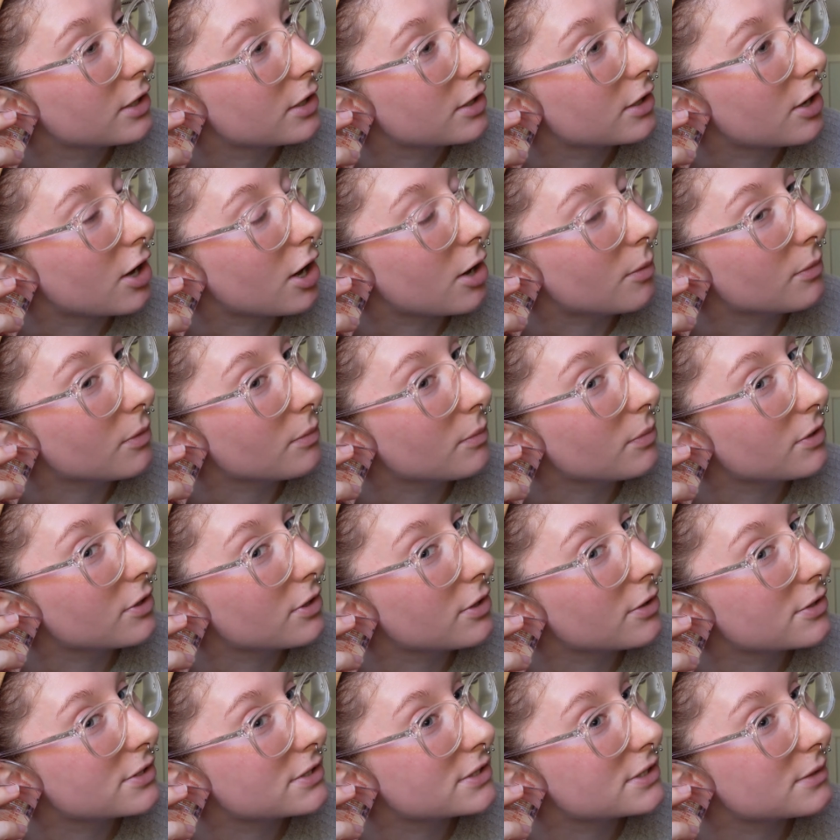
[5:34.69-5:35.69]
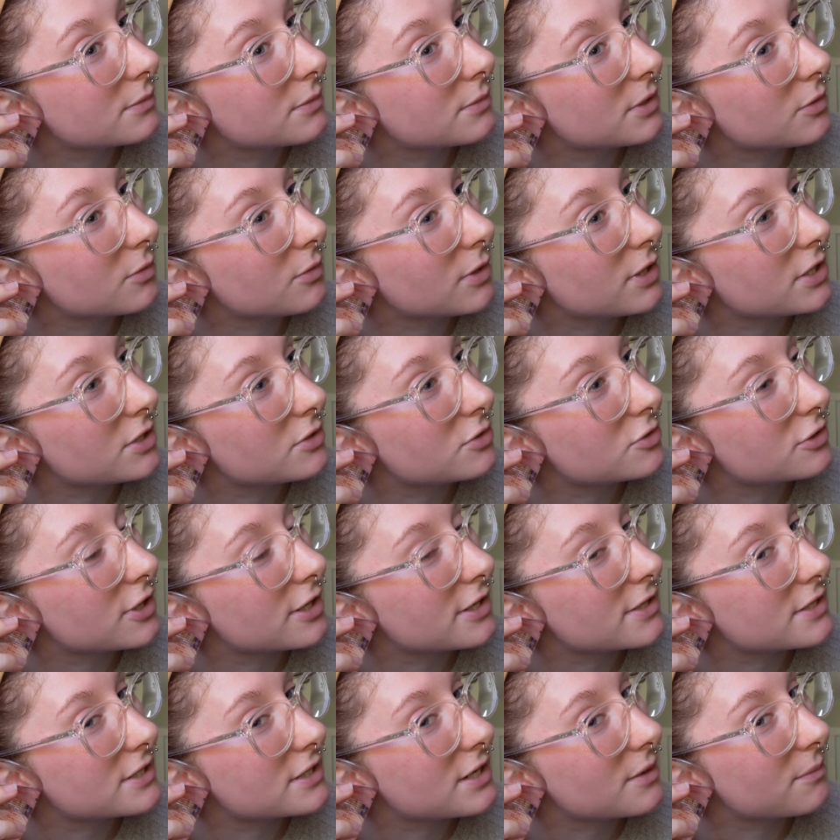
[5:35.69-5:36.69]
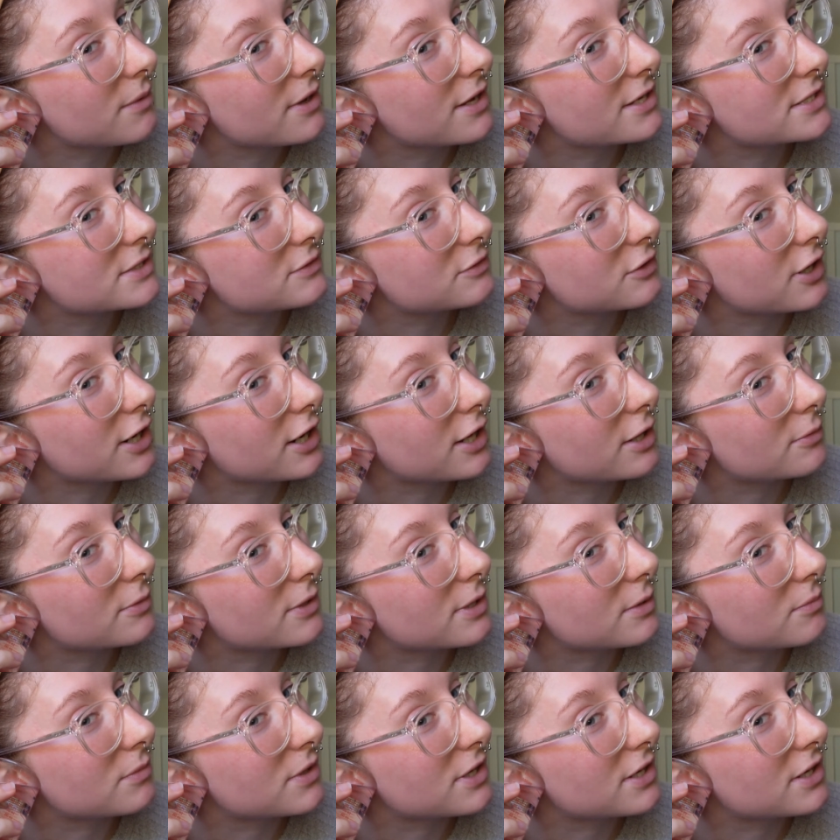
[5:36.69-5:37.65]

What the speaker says: Comment below and tell me what you dressed up as for Halloween,